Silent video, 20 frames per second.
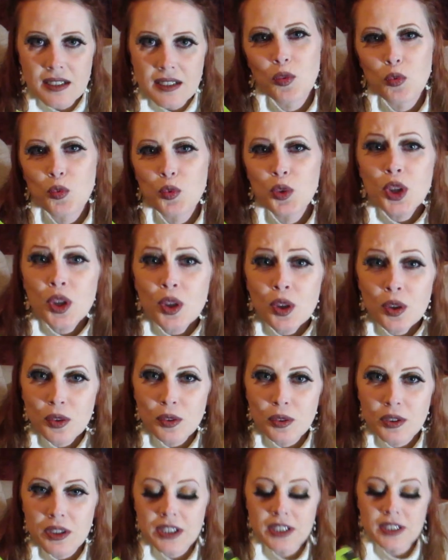
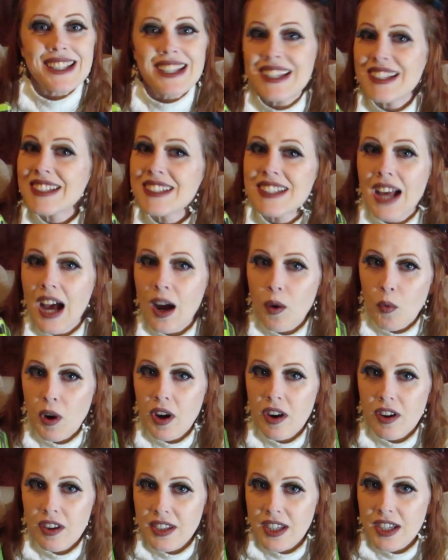Rude! He's not
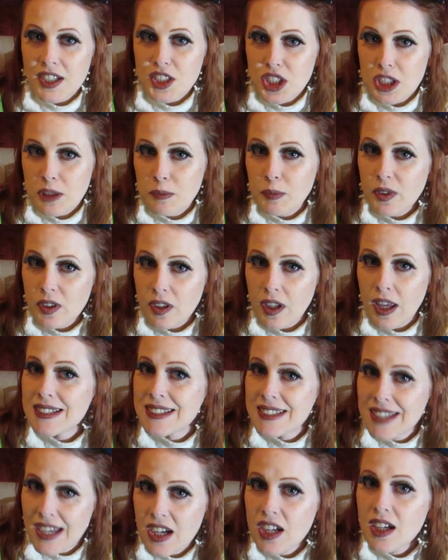wearing that cheap little
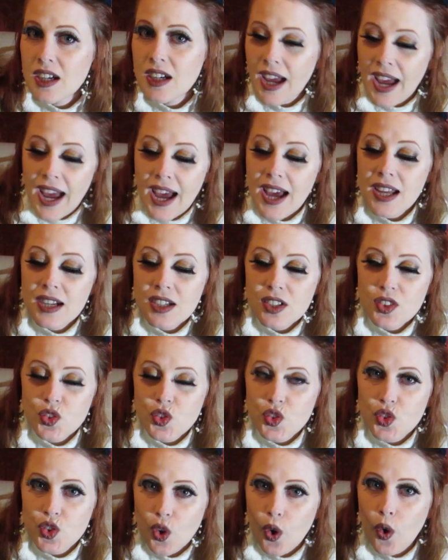Santa hat,
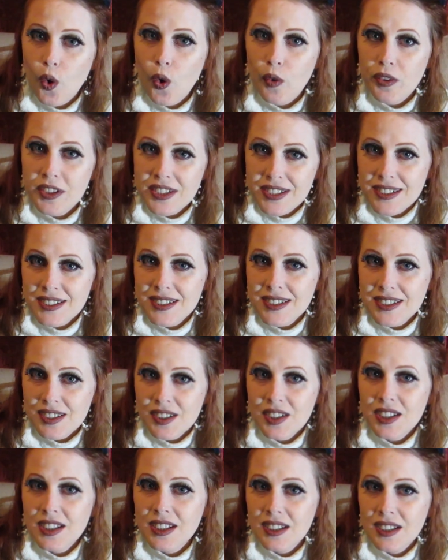so this is
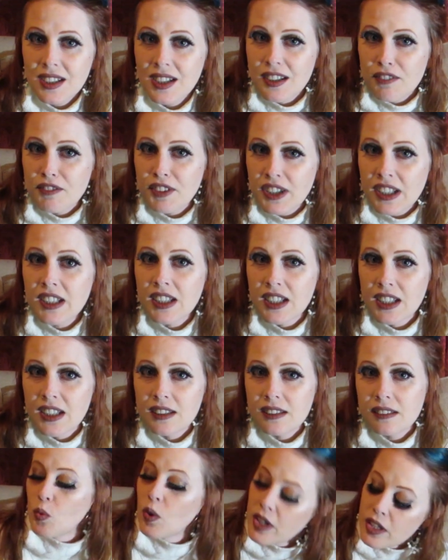still the
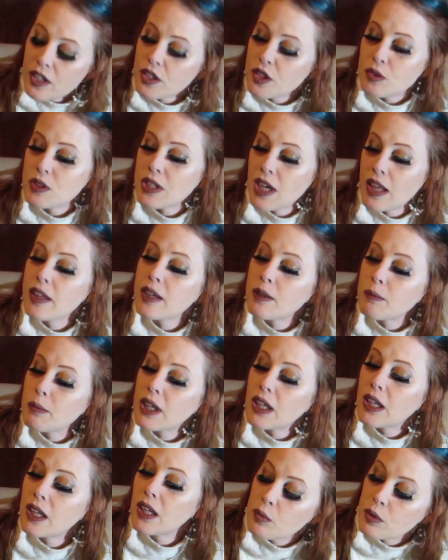villain. What are you telling
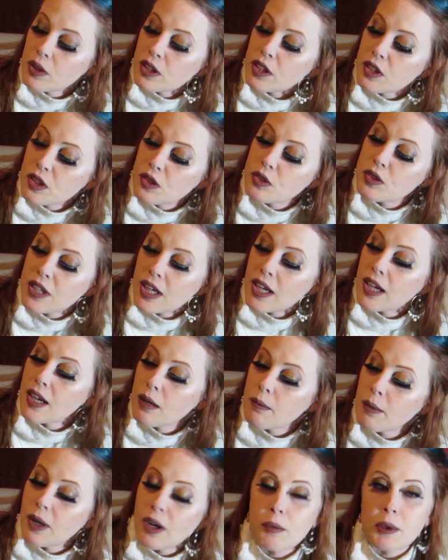me? What are you saying
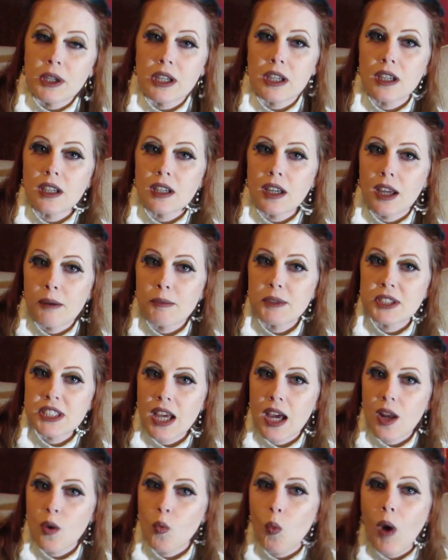about me,
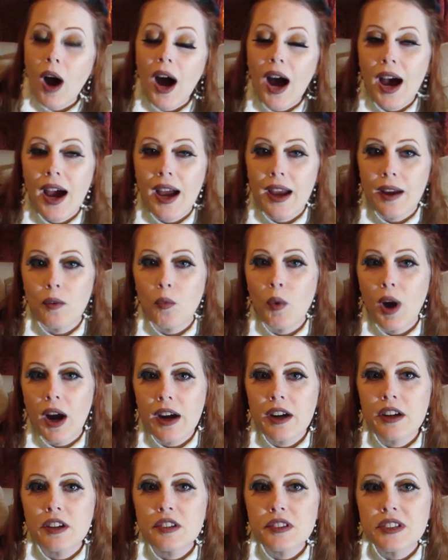Amazon? Why?
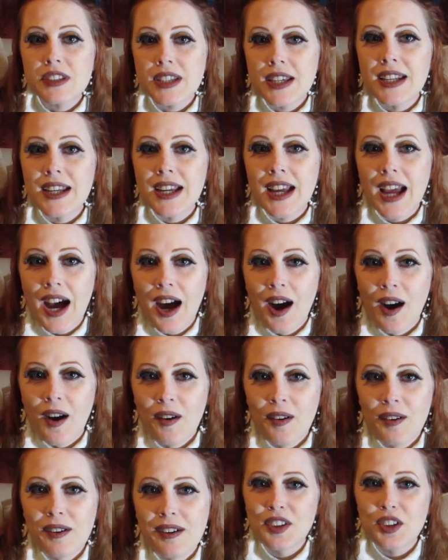Why are you sending
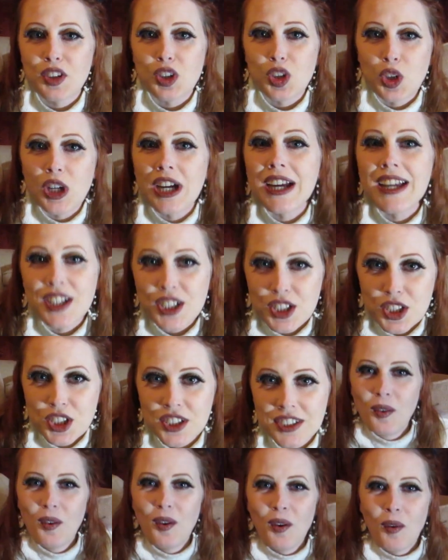out the Grinch?
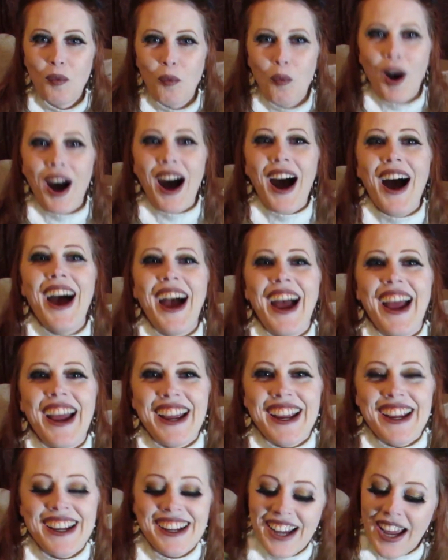
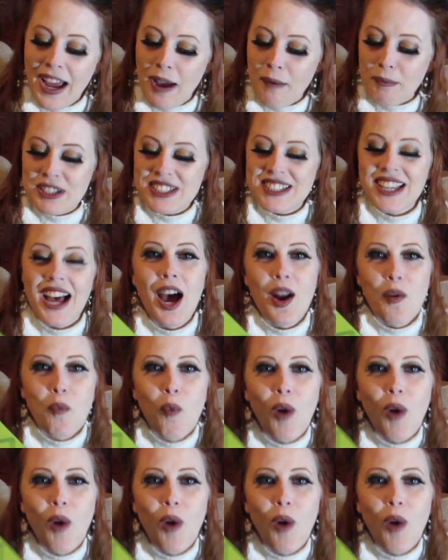Why, Amazon?